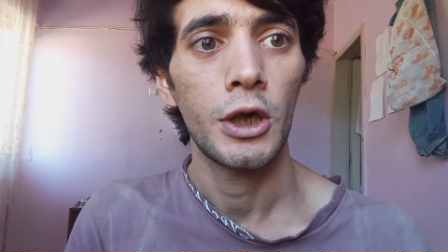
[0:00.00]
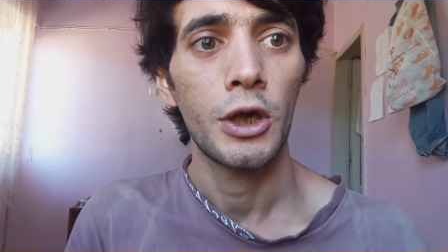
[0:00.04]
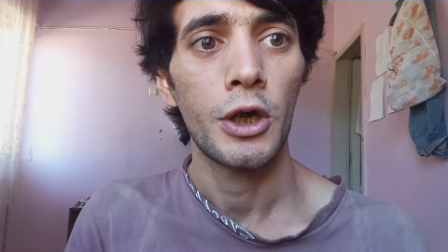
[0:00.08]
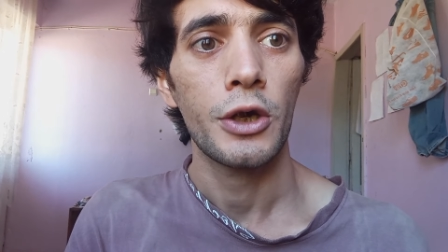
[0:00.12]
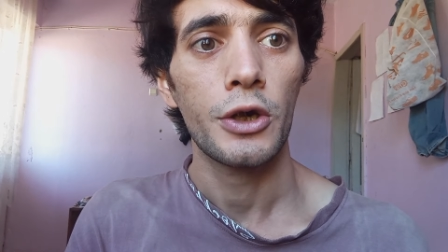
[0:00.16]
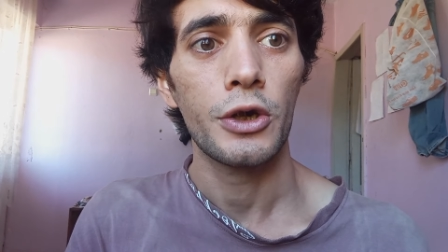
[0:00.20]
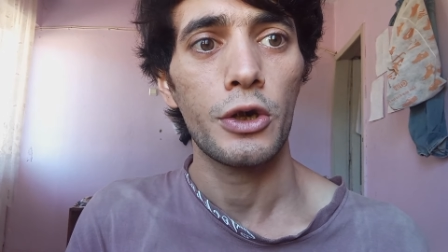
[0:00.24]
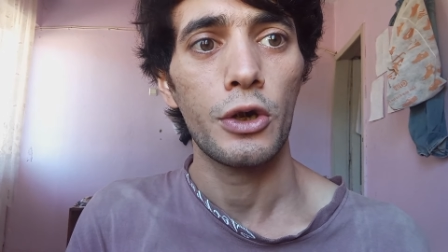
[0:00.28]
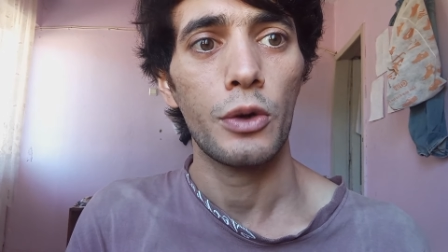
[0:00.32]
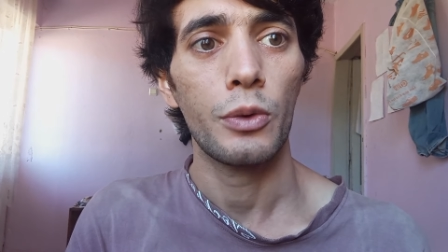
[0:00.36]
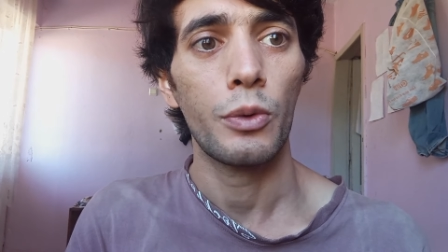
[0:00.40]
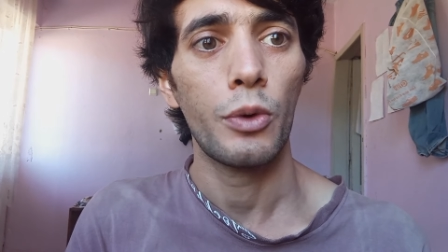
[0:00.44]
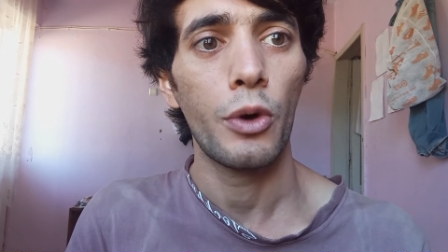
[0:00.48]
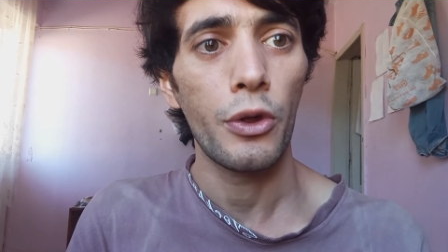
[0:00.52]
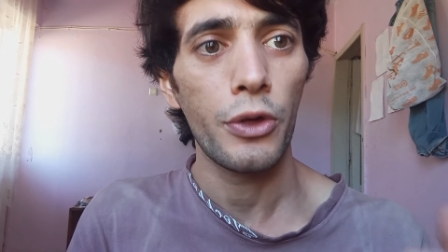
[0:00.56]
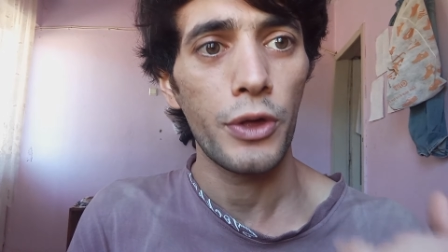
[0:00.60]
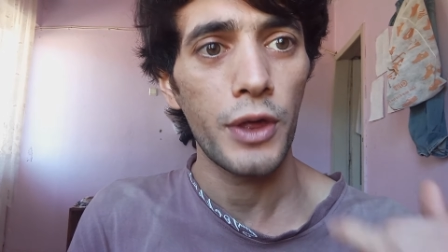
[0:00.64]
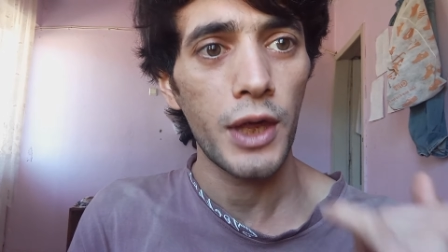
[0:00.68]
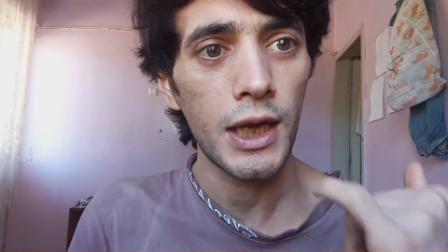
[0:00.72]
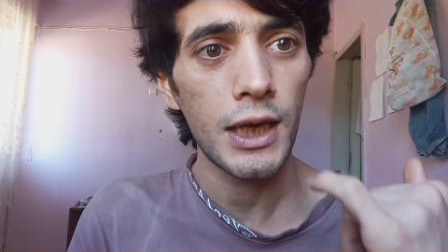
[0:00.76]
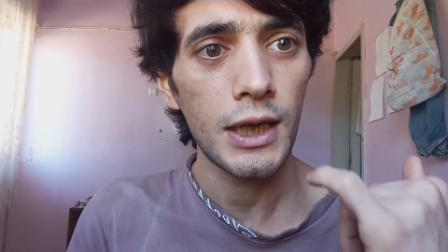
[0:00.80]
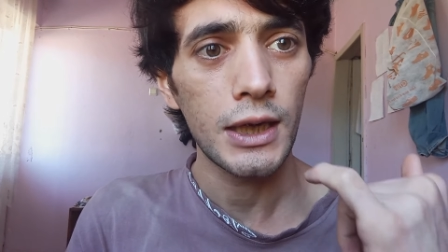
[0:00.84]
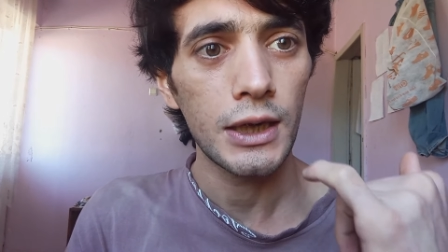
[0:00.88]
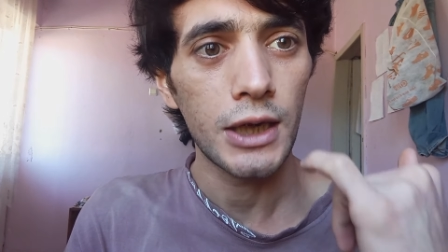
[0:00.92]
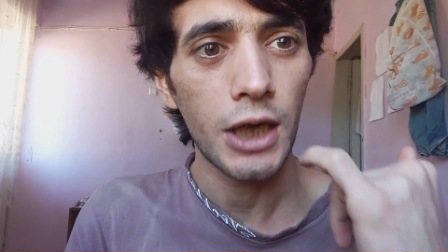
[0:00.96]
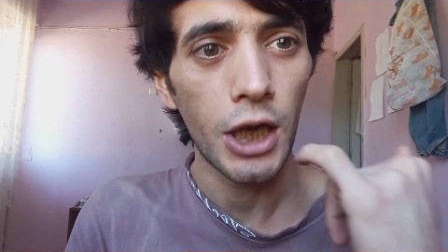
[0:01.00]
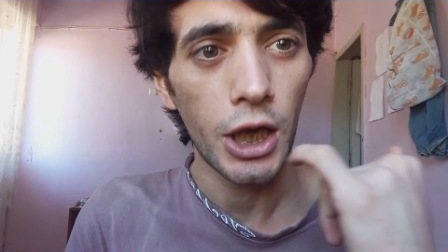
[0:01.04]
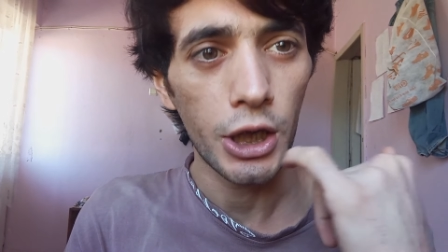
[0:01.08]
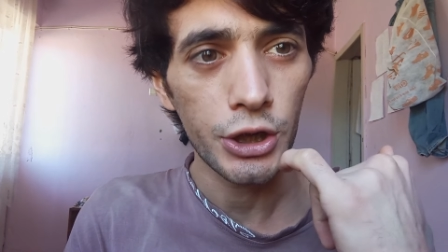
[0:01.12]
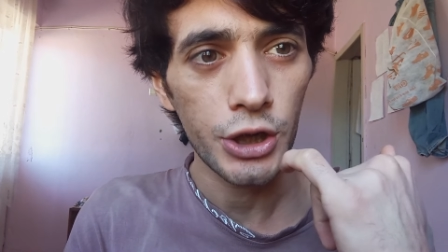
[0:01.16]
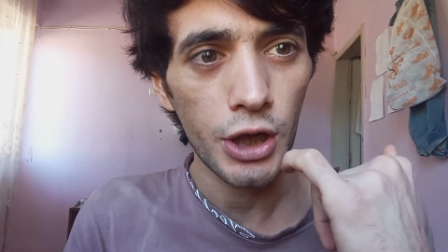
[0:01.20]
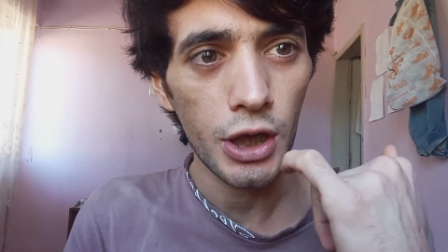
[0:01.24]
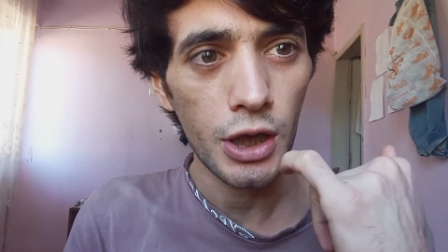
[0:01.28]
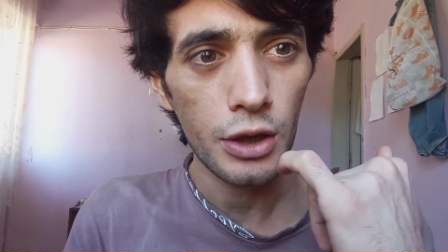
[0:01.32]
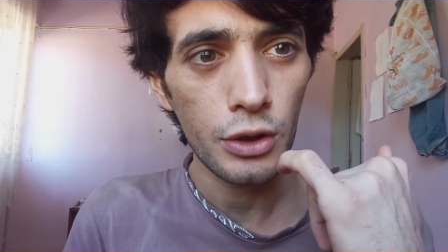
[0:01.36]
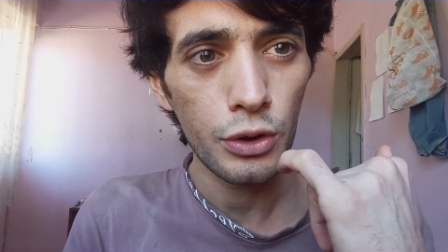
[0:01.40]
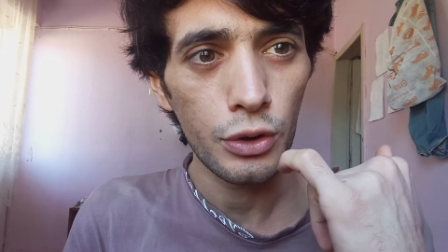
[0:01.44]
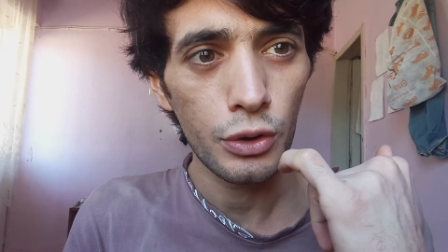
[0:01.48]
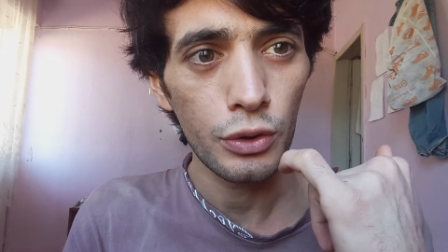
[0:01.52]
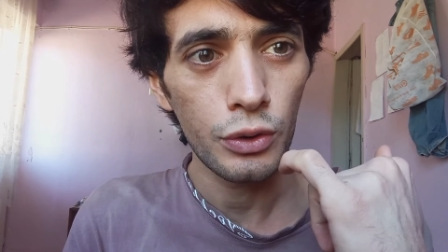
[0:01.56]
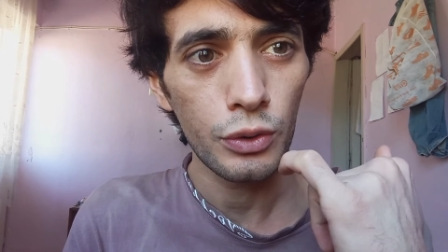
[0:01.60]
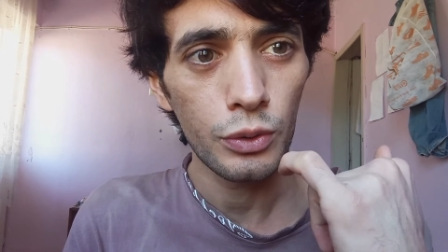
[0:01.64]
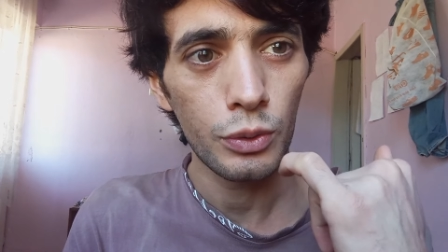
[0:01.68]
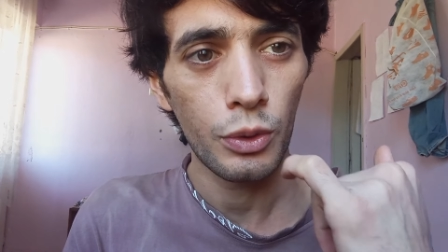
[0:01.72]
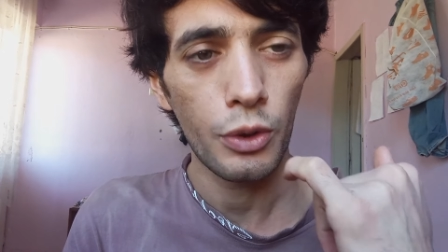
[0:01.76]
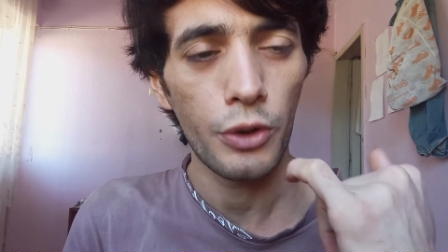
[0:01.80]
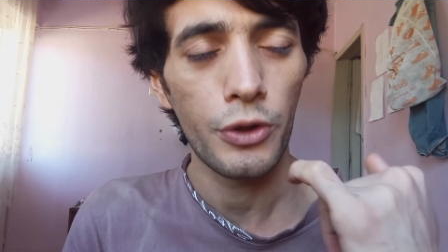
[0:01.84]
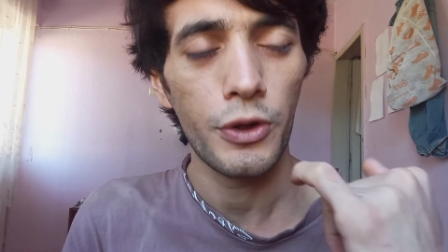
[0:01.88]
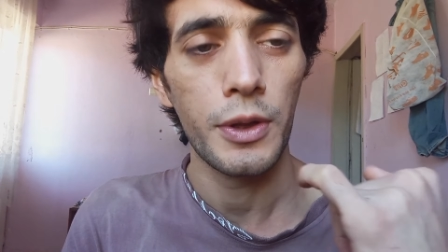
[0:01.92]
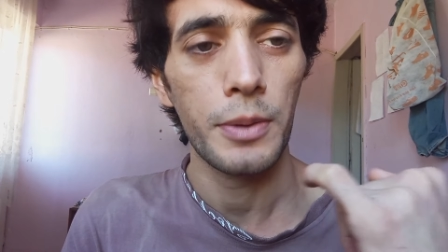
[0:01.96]
So what the tartar do,
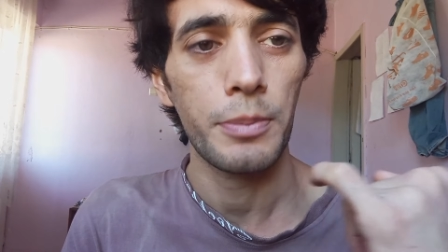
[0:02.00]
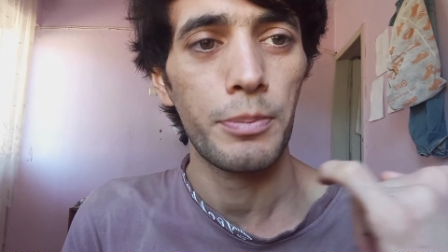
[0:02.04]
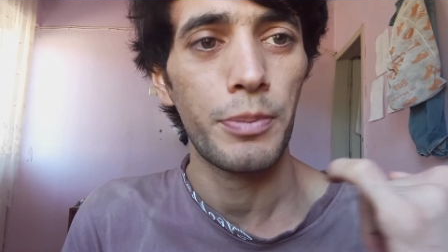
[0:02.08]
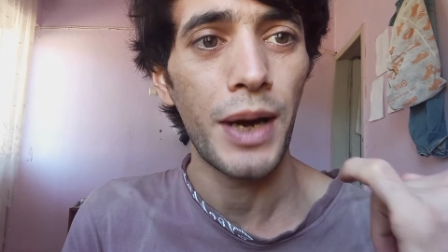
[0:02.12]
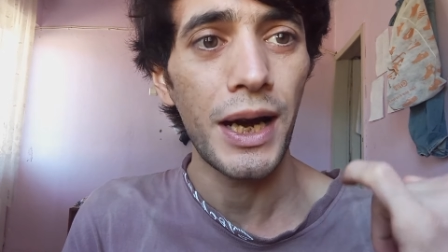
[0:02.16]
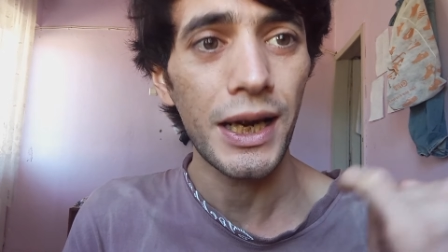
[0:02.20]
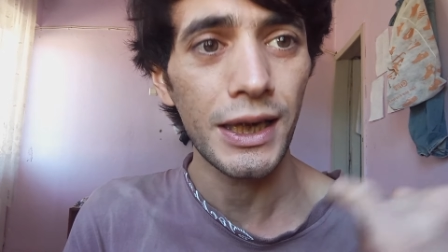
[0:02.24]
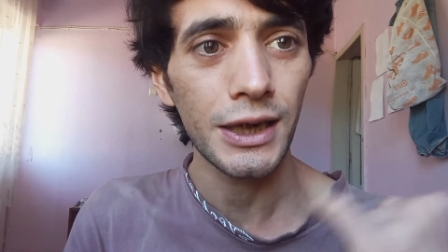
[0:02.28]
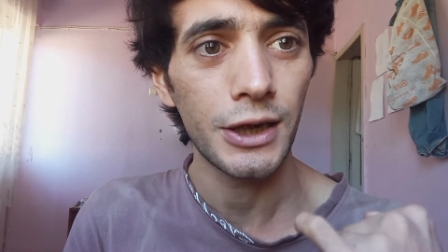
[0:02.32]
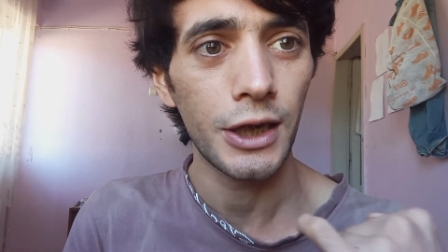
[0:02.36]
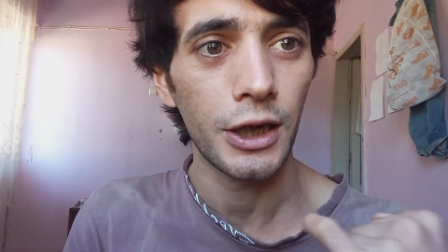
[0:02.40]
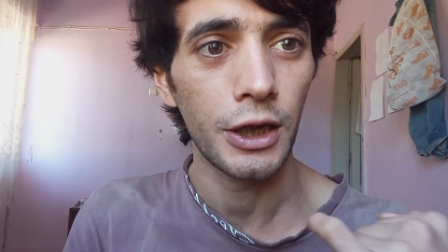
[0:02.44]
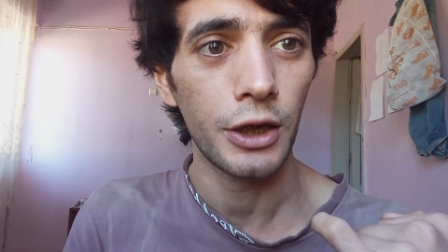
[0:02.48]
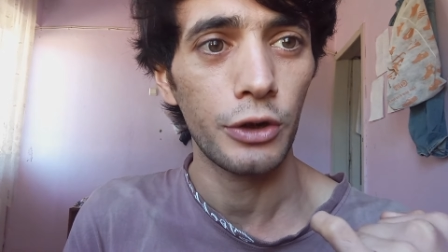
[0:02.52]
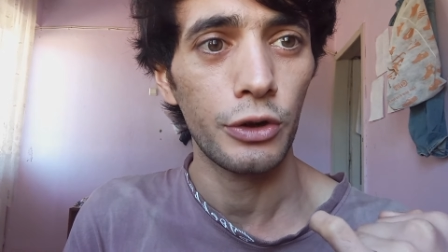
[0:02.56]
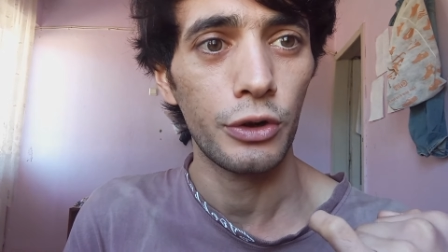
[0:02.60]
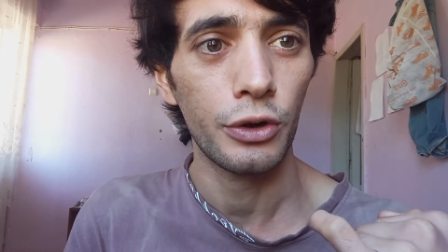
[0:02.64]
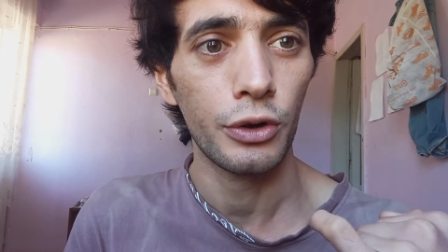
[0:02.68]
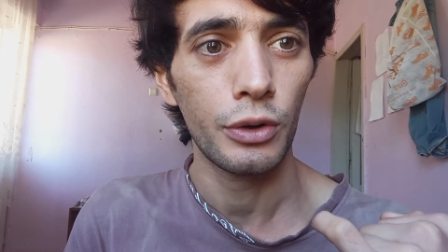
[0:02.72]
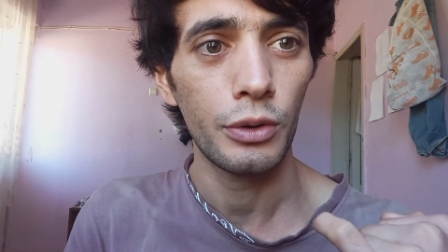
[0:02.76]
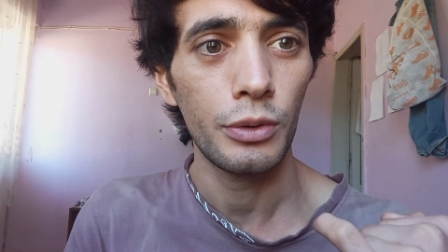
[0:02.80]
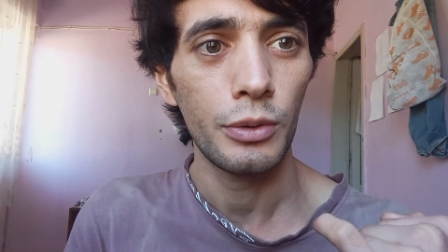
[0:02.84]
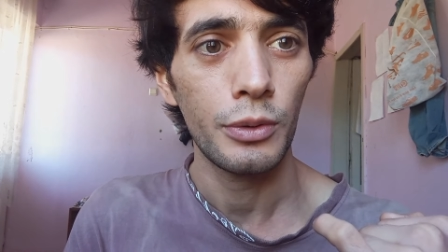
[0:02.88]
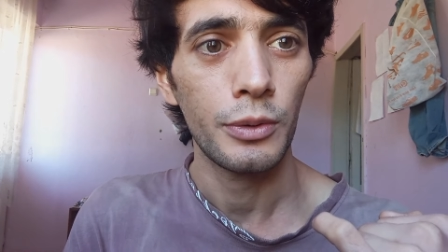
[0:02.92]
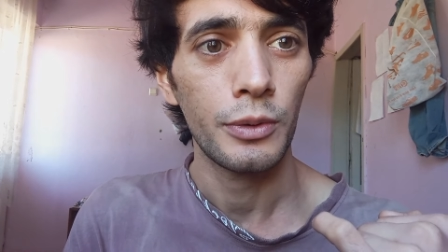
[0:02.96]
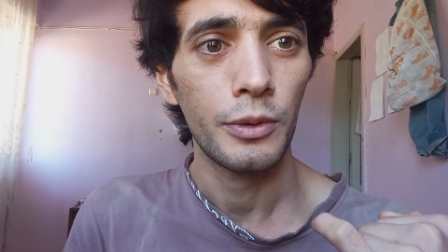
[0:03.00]
what the bacteria do,